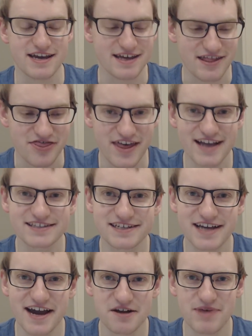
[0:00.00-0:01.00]
That's the
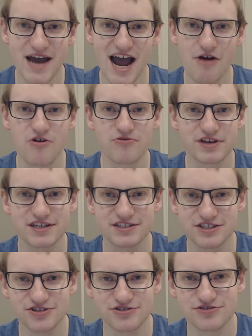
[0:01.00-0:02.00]
kind of power we
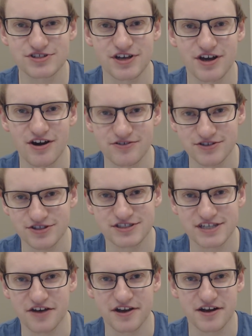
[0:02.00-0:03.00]
can use
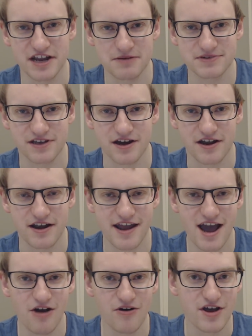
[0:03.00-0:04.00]
selling on Amazon.
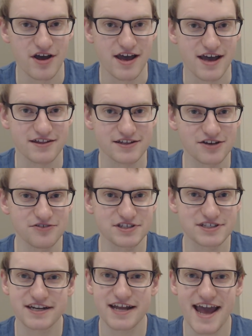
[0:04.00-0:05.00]
Now, this only
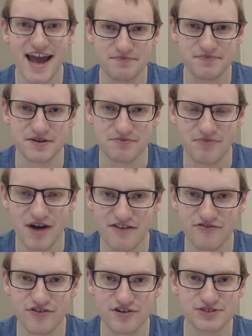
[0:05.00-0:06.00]
is going to happen
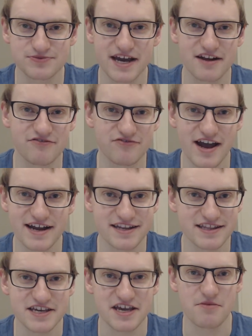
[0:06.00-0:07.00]
by first we got to
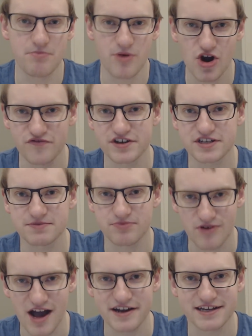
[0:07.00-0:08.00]
find the perfect
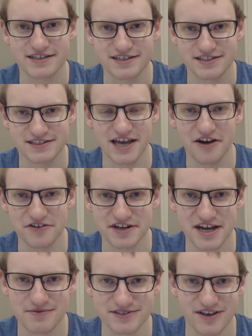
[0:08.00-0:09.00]
product to sell on
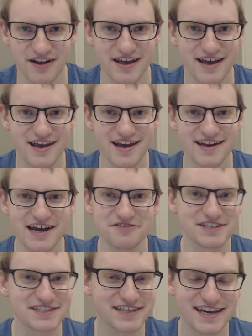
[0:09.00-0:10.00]
Amazon. Now,
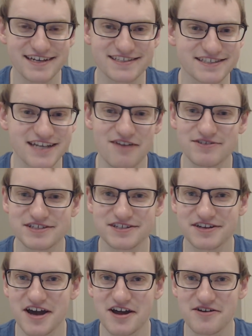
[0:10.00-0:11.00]
in this case, it's obviously
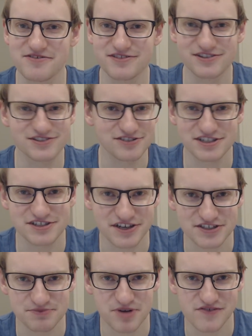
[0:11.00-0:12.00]
not, there's no such
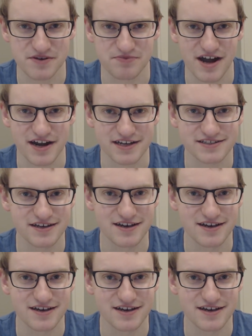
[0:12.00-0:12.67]
thing as a perfect product.